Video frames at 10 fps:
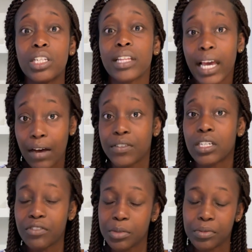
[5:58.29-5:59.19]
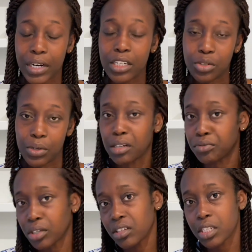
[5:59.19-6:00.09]
they have service providers who kind of
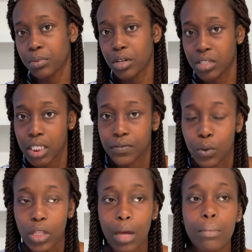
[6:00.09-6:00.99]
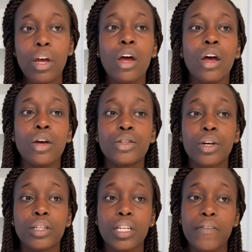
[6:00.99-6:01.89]
run this process for them. So
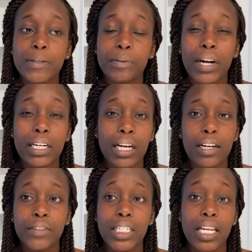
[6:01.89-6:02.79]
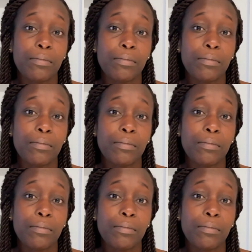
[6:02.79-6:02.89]
the service provider kind of just sent